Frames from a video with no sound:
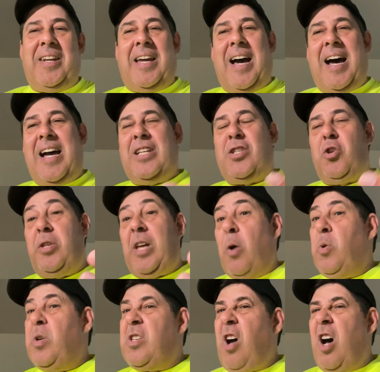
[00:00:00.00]
guys, so
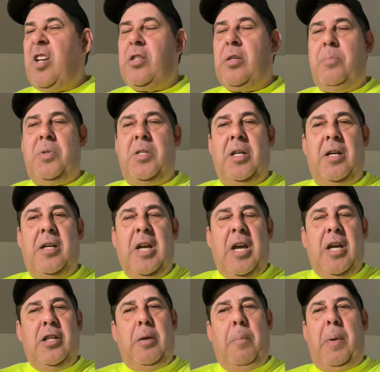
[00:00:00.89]
that was awesome to
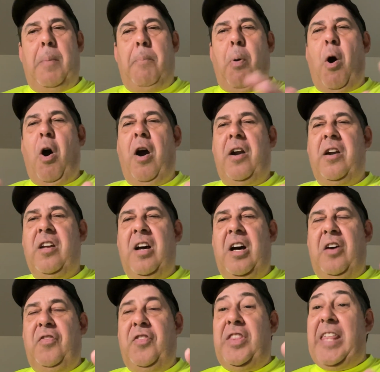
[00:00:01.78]
be part
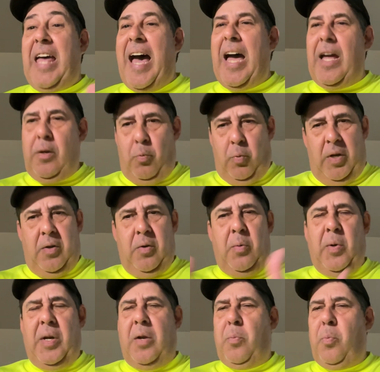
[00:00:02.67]
of that
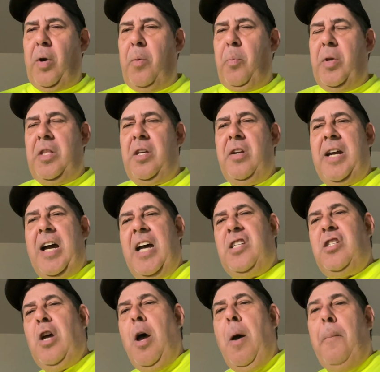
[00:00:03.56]
when I run with you
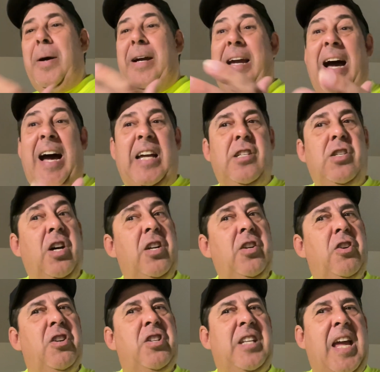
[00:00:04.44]
guys. But guys,
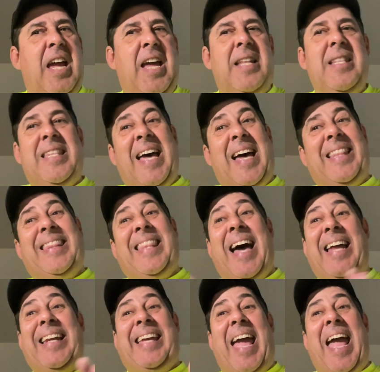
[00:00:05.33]
understand that
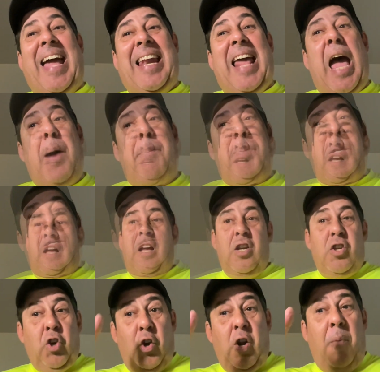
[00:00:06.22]
that can happen.
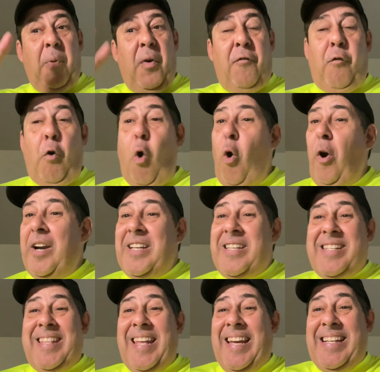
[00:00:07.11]
So number 4
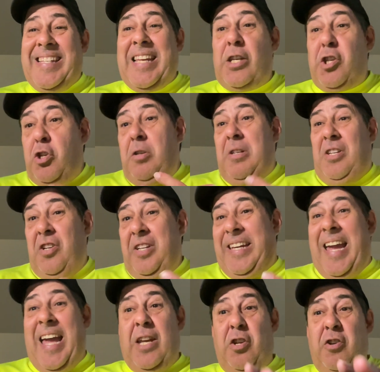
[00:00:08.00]
is things that you
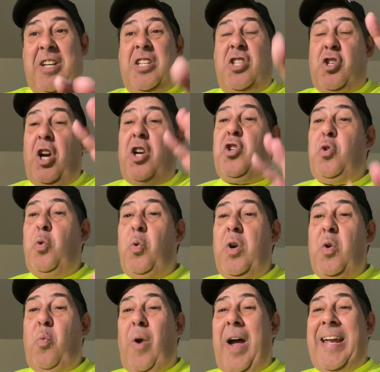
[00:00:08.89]
could start
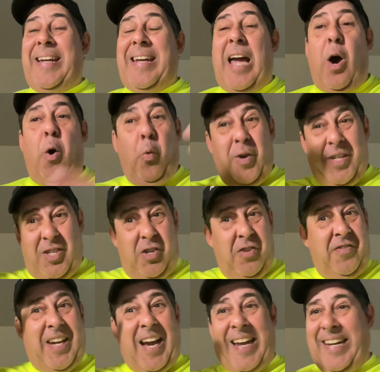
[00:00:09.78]
doing right now once
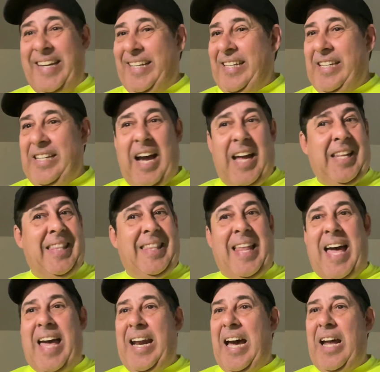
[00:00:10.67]
you've gotten
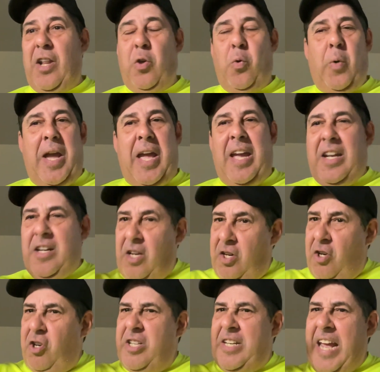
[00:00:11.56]
that out of the way and
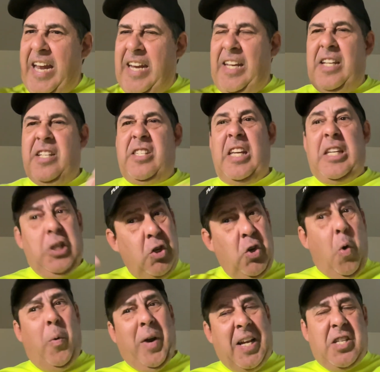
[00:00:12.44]
understanding and say, you
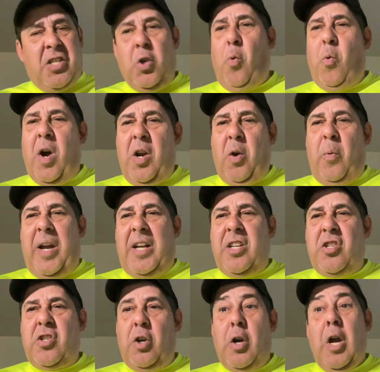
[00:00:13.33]
know what, I still want to
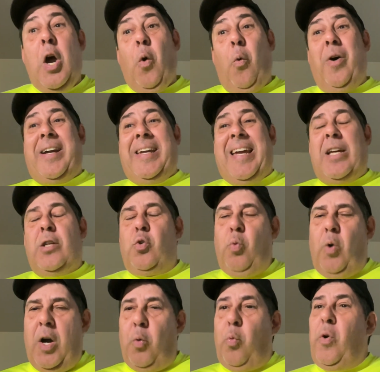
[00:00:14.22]
register. Well, guess
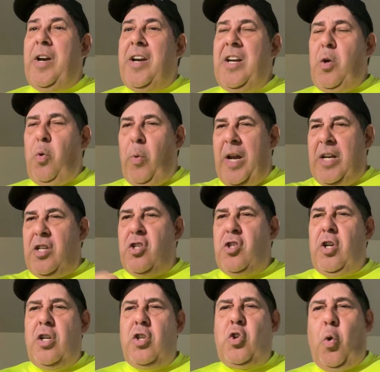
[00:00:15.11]
what, we're going to
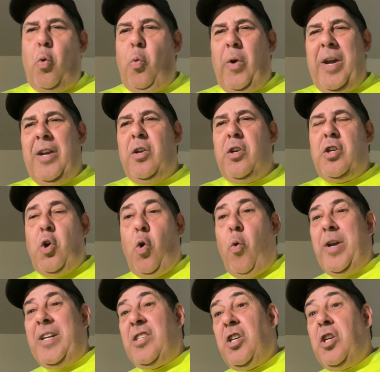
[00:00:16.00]
register, so we're
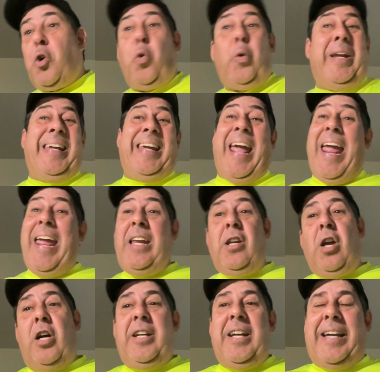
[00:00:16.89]
going to create
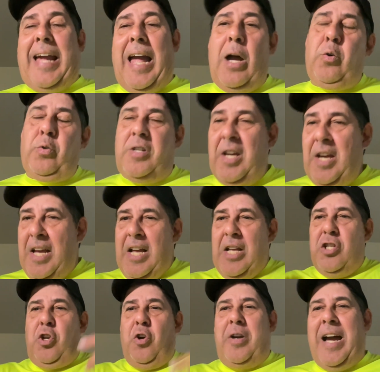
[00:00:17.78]
an account.
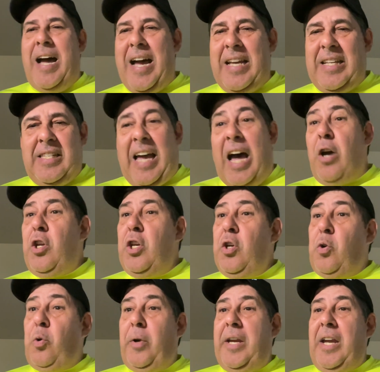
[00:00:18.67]
So guys, how do
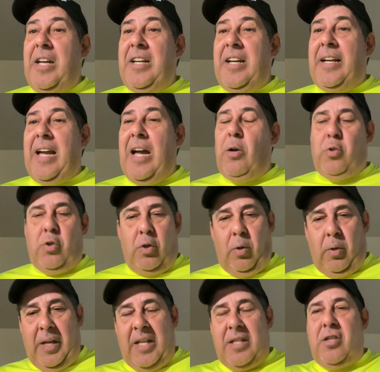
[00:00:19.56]
you create an account?
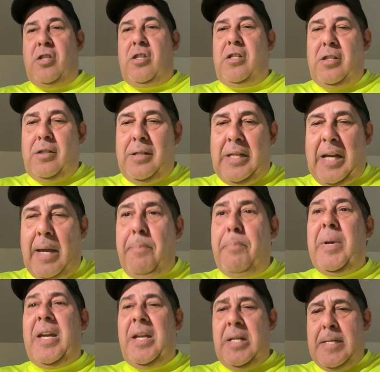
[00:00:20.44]
So let's
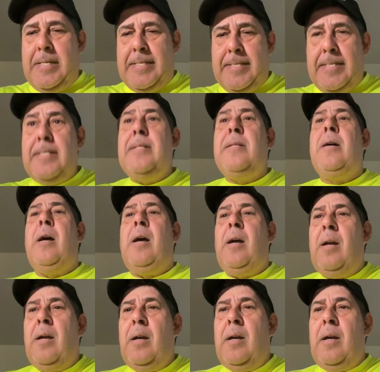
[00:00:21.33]
type in,
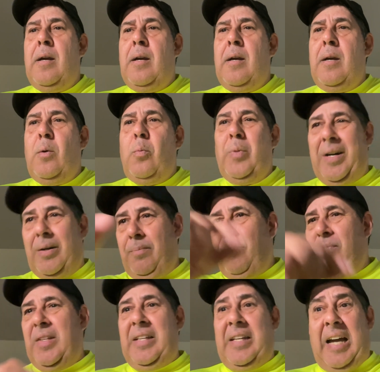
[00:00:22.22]
well
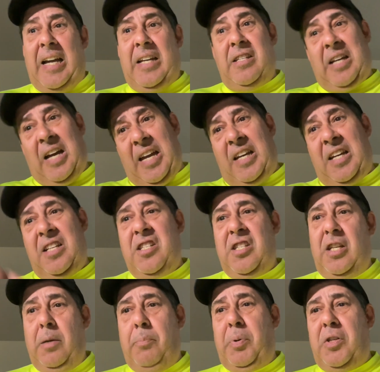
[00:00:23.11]
guys, I can
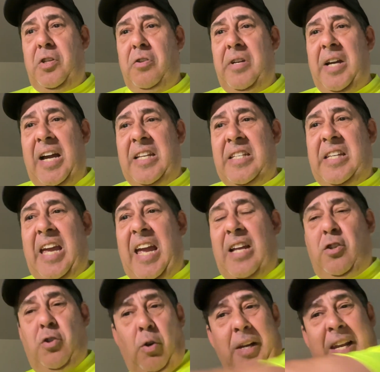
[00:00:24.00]
see it but you guys
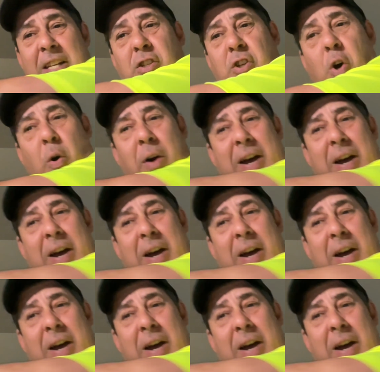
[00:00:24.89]
can't, so let's go